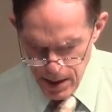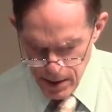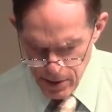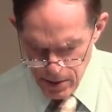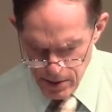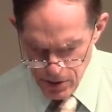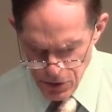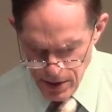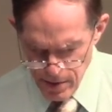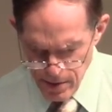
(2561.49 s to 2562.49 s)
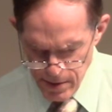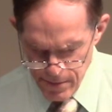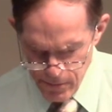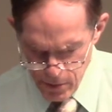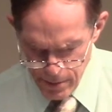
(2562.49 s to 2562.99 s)
and look to
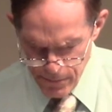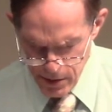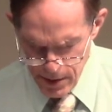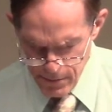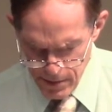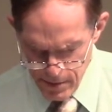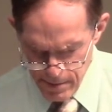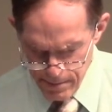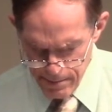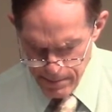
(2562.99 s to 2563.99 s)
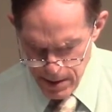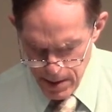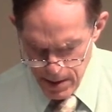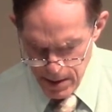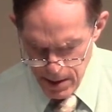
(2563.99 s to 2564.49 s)
Jesus for forgiveness
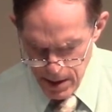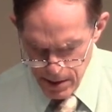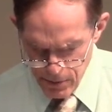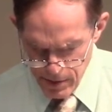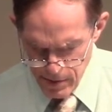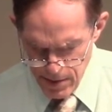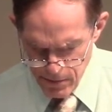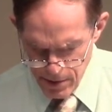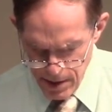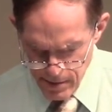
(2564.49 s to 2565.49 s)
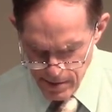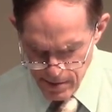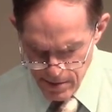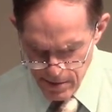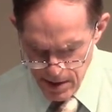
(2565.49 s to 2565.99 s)
and receive Christ as
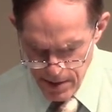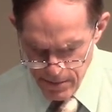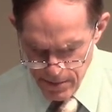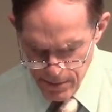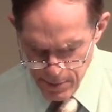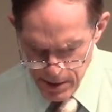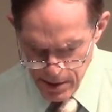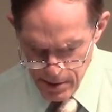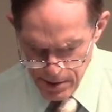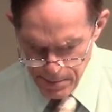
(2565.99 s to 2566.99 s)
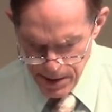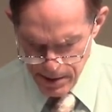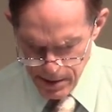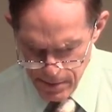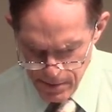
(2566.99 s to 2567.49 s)
their Savior from the guilt and
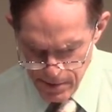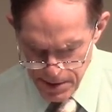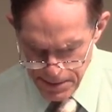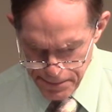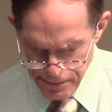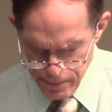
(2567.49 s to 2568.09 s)
penalty of sin.